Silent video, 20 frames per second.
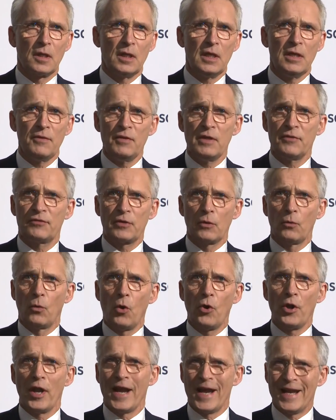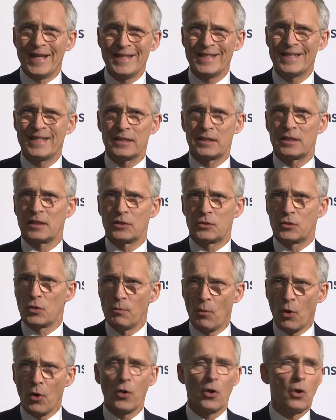Even if the war ended
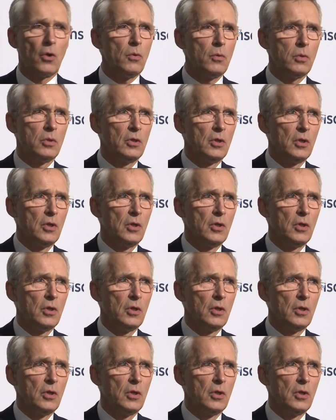tomorrow,